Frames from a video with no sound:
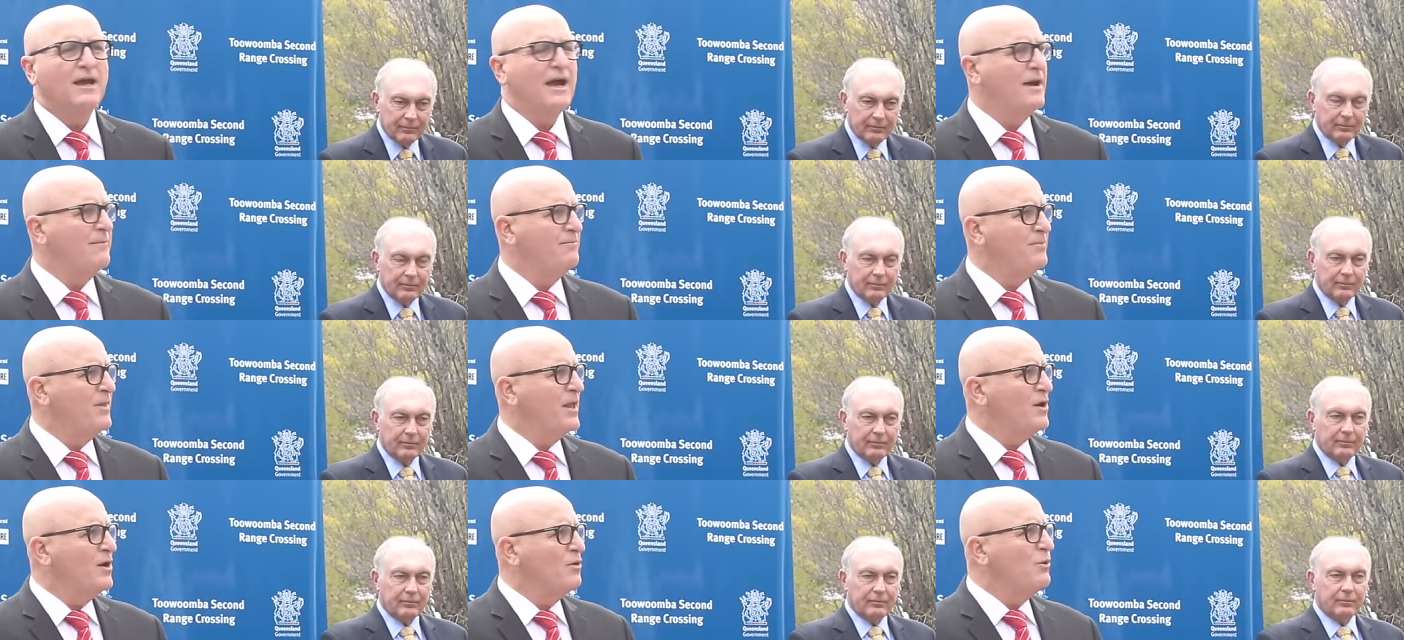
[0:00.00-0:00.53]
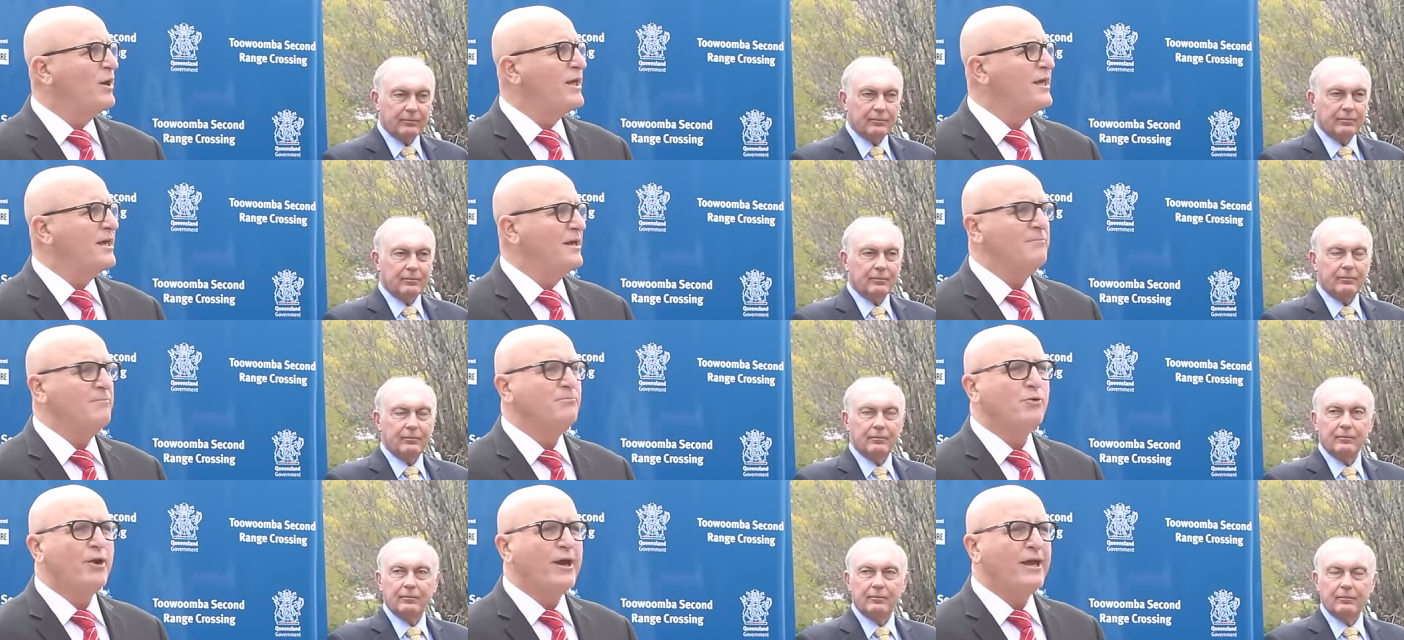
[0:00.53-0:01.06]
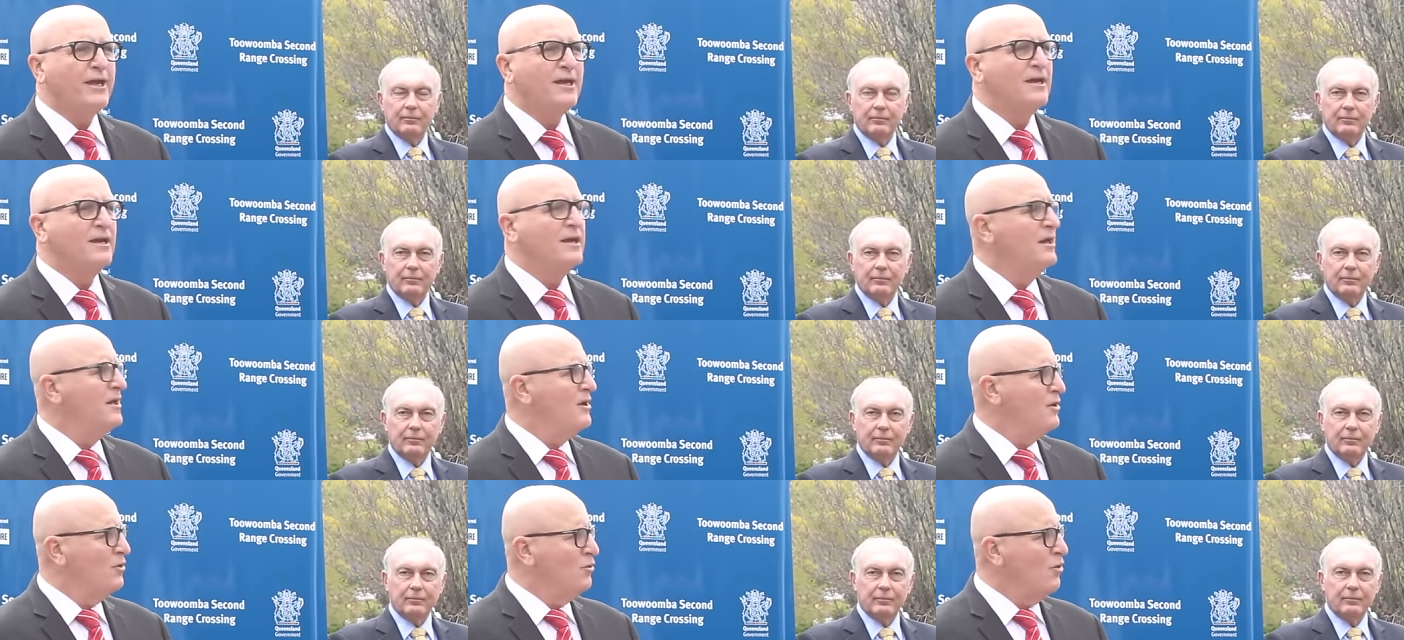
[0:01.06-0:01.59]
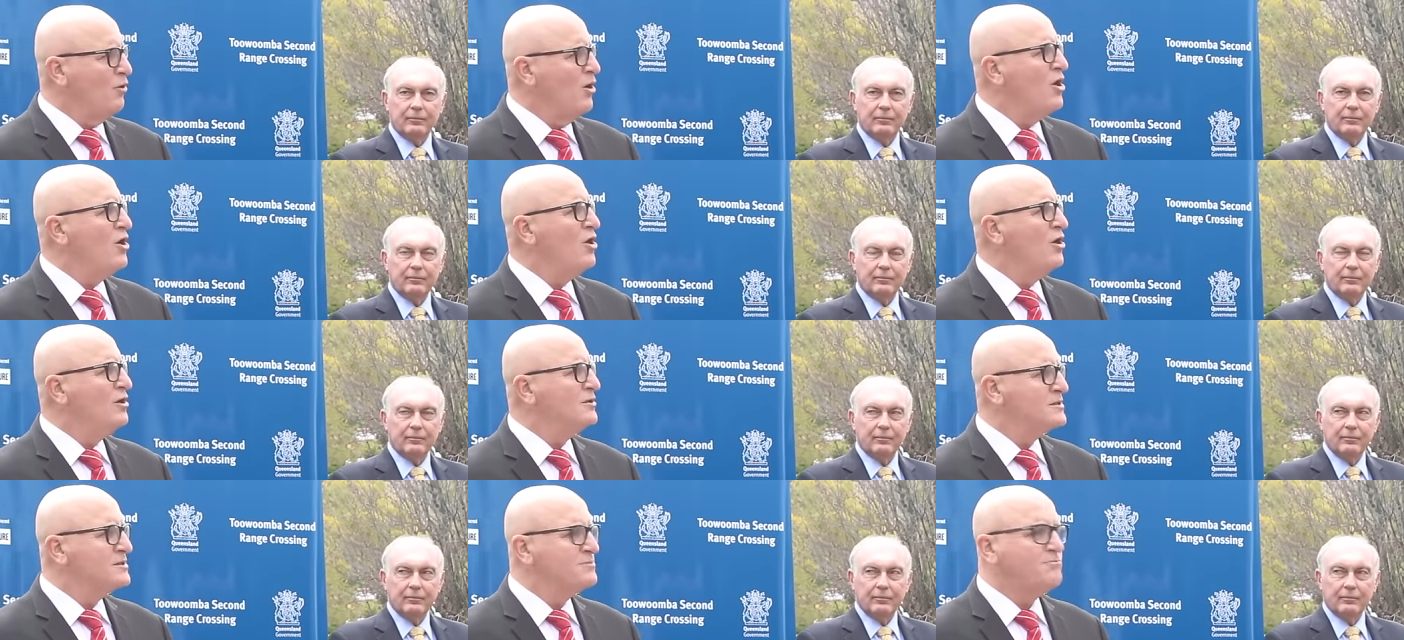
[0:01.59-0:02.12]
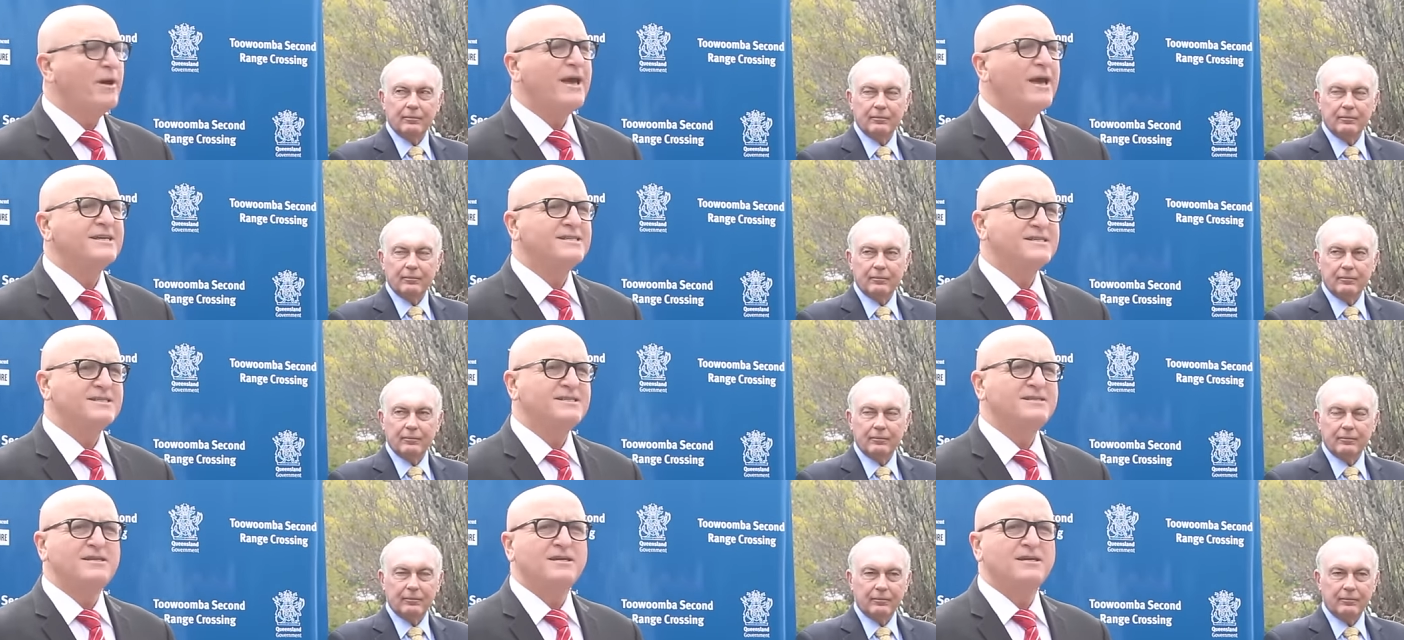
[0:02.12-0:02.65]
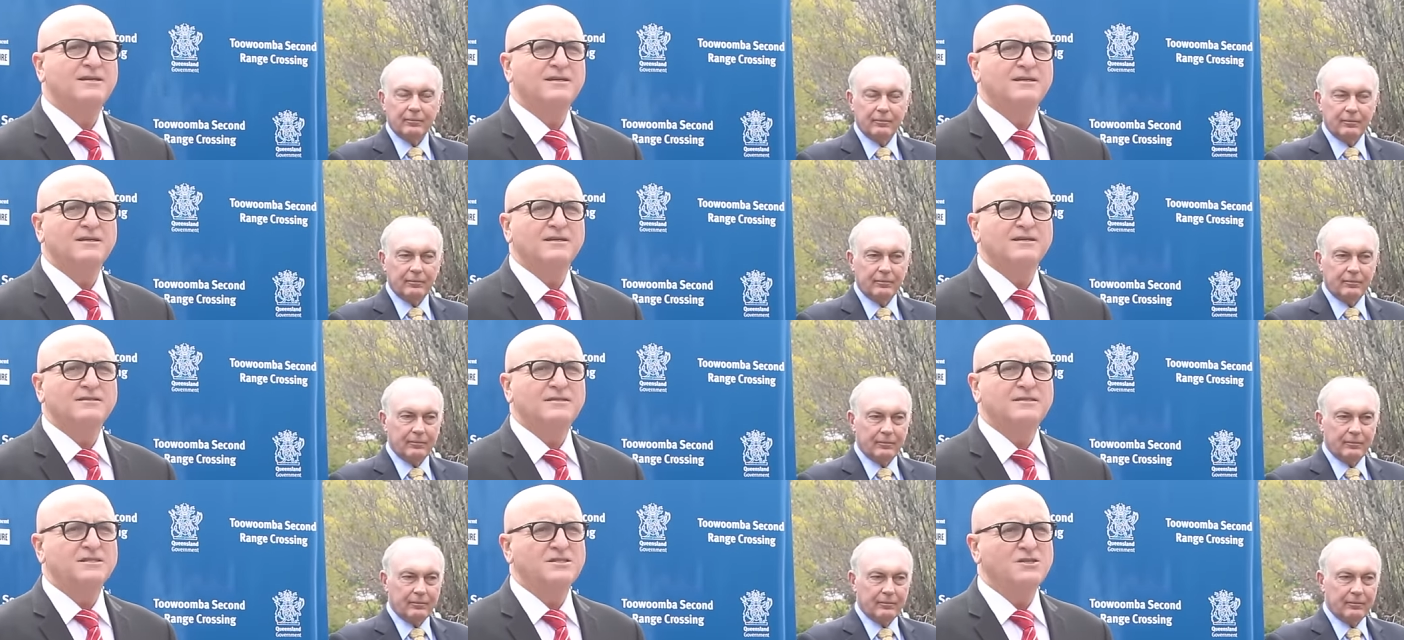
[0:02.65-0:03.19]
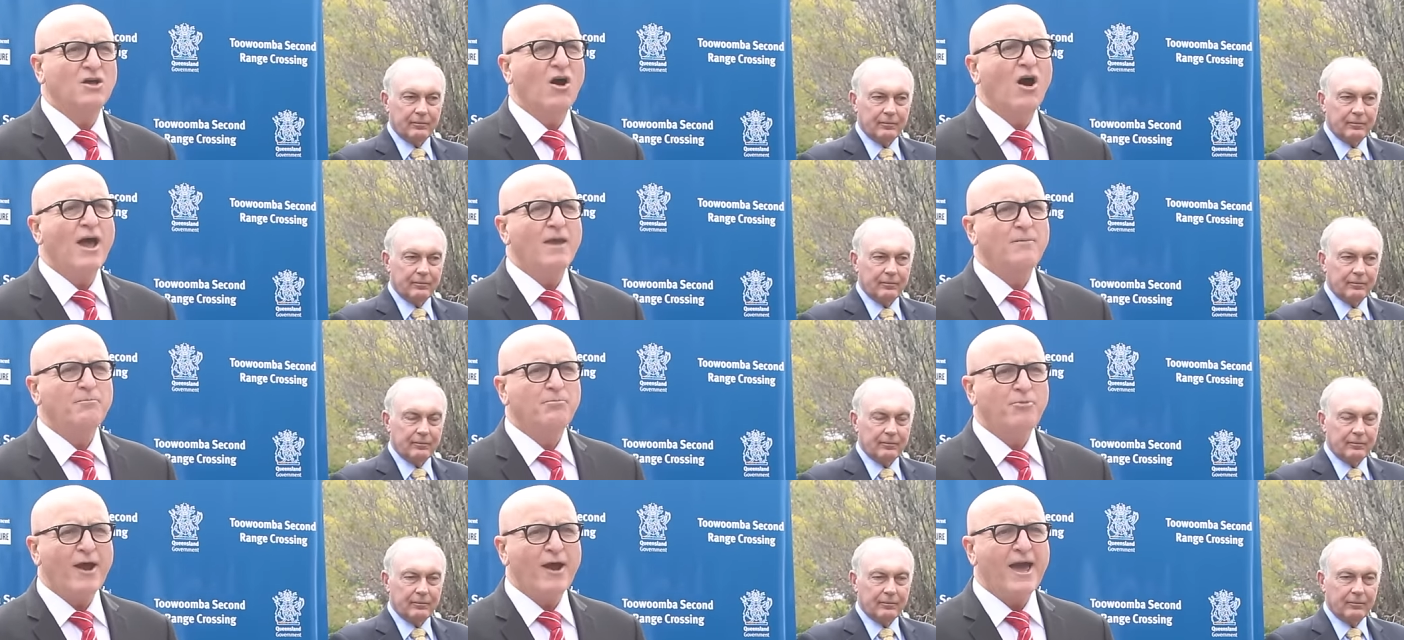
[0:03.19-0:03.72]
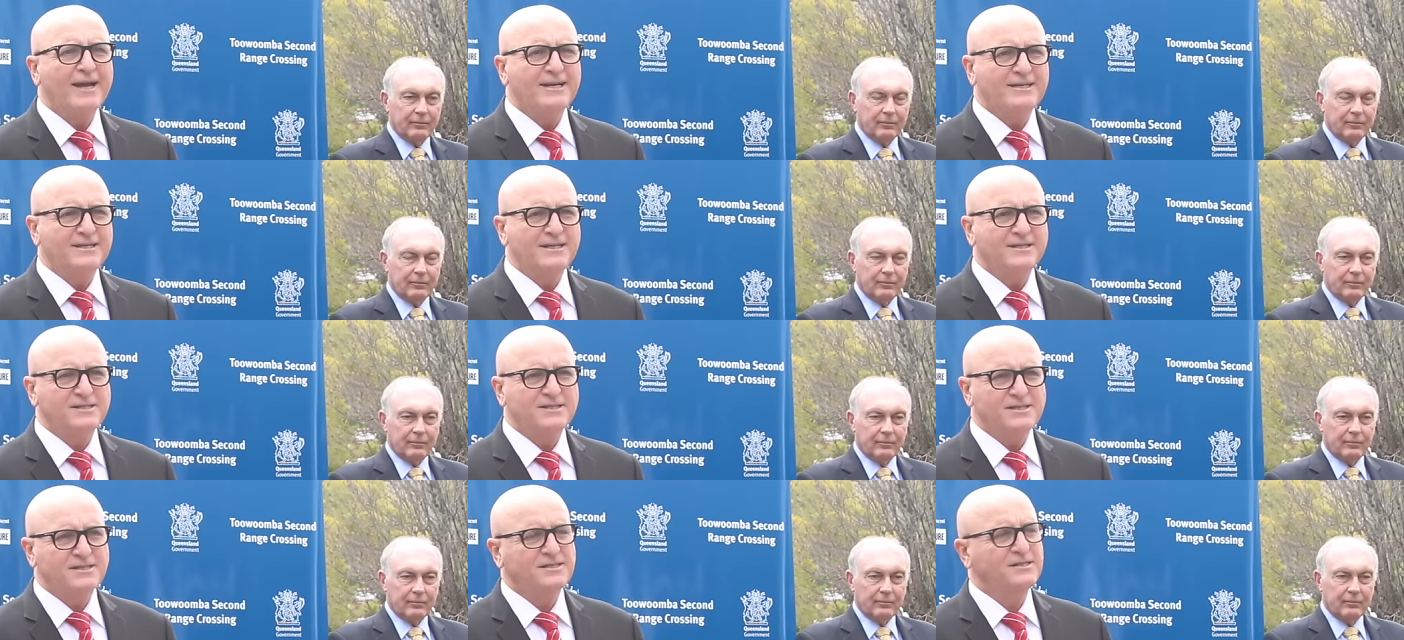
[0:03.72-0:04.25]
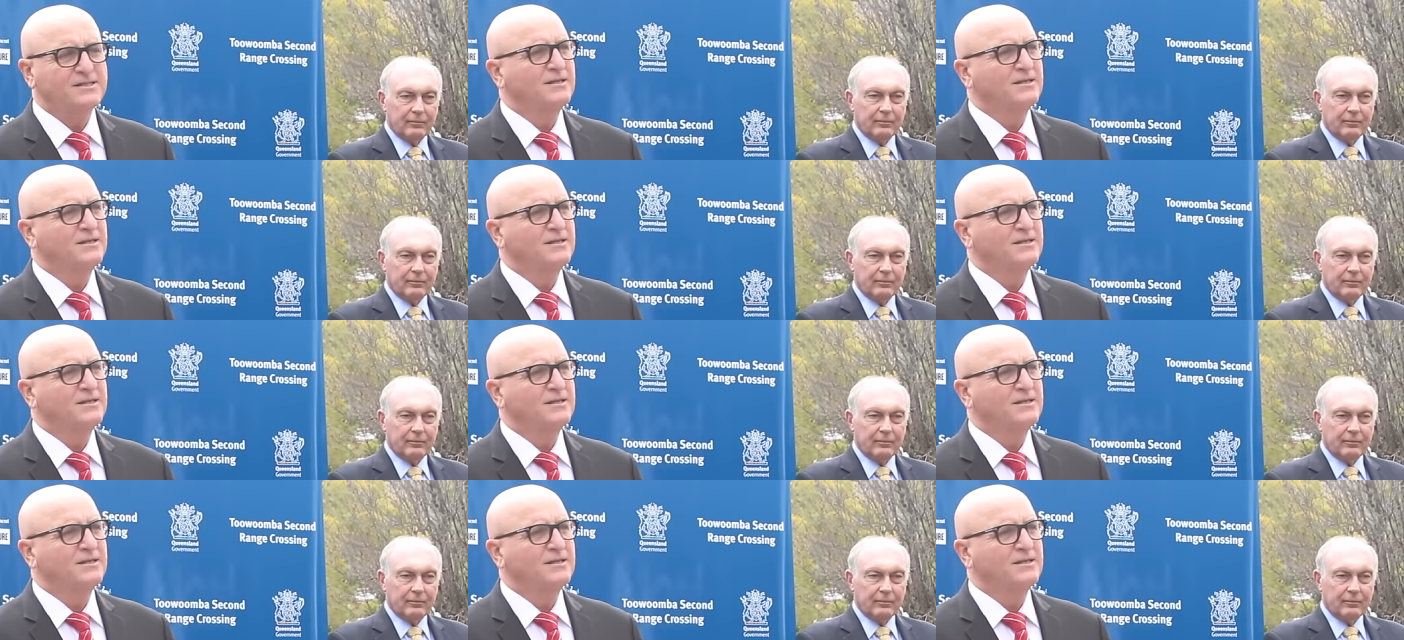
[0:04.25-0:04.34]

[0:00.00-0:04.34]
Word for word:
Speaker 1: um, we can bring world's best design practice,